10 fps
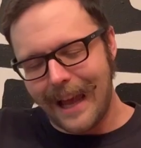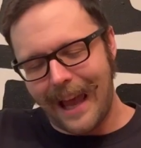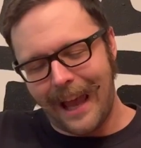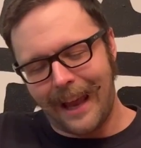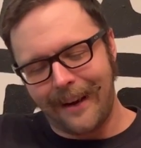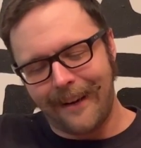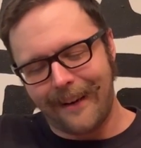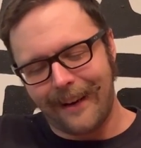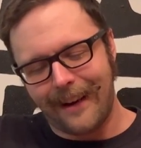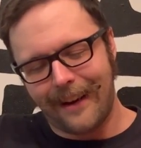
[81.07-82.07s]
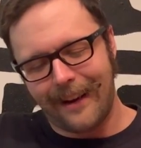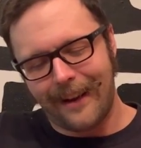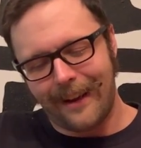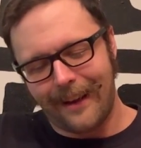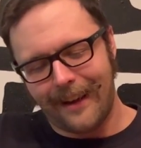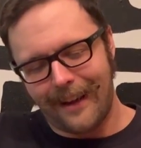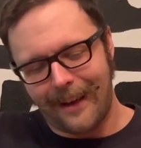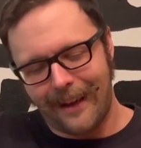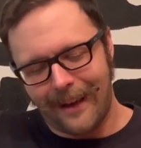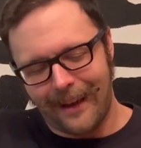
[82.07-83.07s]
and
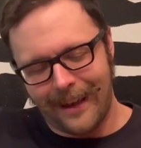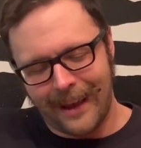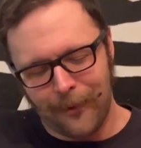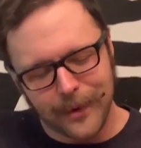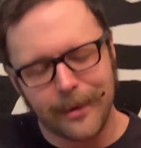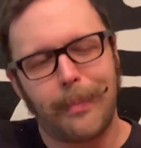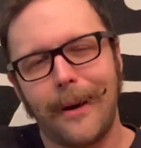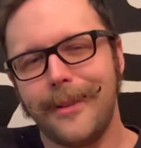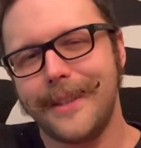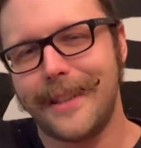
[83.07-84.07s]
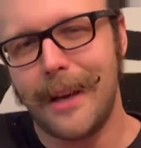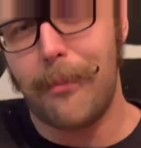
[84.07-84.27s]
it was about the same